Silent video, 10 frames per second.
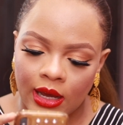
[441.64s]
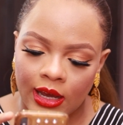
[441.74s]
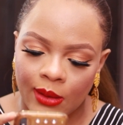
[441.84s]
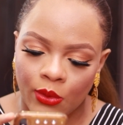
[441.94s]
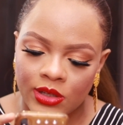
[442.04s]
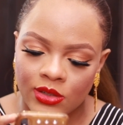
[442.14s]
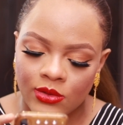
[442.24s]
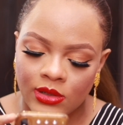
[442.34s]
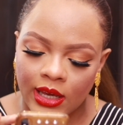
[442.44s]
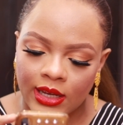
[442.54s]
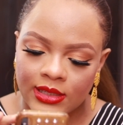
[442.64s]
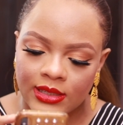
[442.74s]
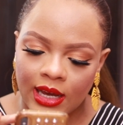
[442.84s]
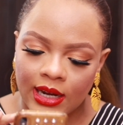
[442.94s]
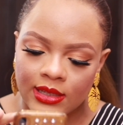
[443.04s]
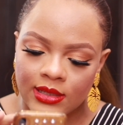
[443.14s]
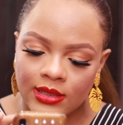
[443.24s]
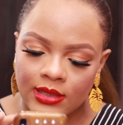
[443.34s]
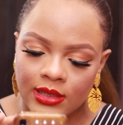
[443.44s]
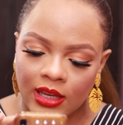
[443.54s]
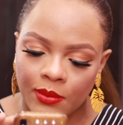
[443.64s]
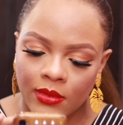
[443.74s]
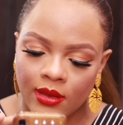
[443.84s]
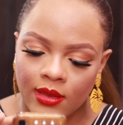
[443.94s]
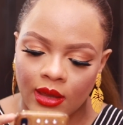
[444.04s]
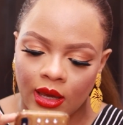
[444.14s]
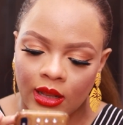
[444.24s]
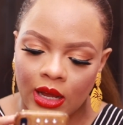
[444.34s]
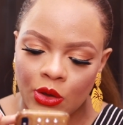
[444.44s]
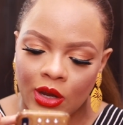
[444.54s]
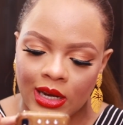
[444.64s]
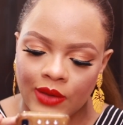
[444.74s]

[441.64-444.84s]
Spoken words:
eye, I'm going to do the exact same thing. Now you can